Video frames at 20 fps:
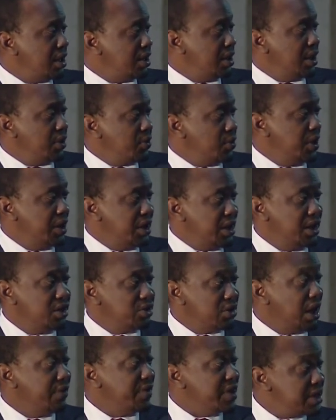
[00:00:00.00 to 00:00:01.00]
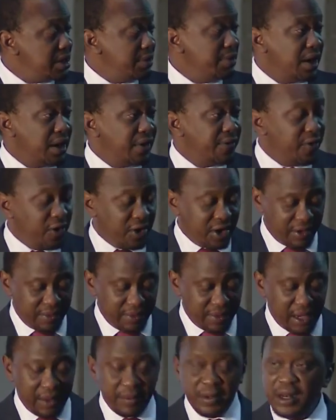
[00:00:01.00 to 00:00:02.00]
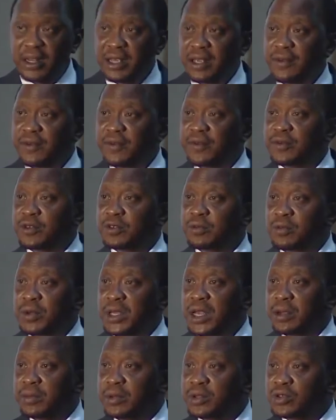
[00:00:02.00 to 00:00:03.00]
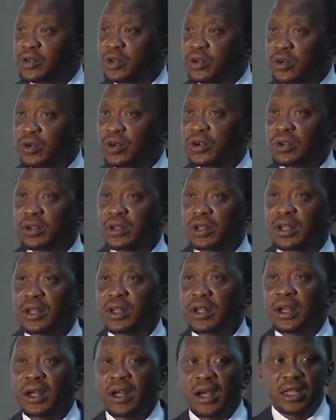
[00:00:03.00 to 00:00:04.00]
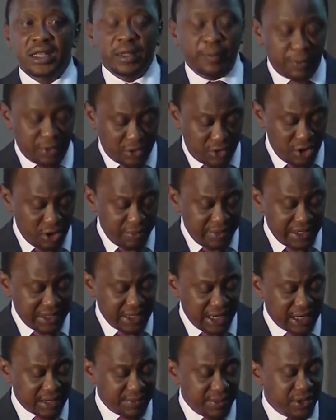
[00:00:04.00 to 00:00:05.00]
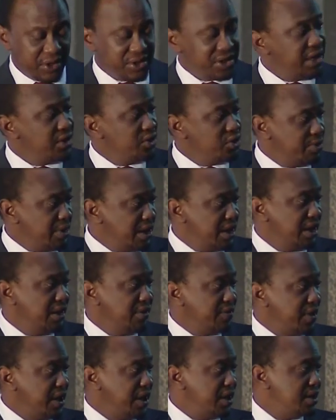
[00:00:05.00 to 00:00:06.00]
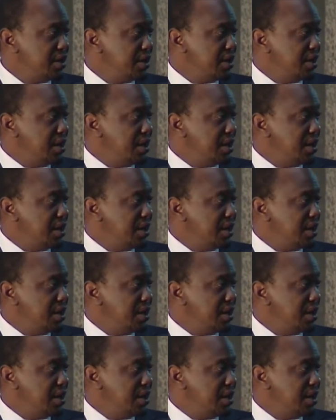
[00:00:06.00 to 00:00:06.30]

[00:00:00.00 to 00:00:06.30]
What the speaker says: that we need to have a similar forum, I believe, to be able to look at the Procurement Act, because I do believe that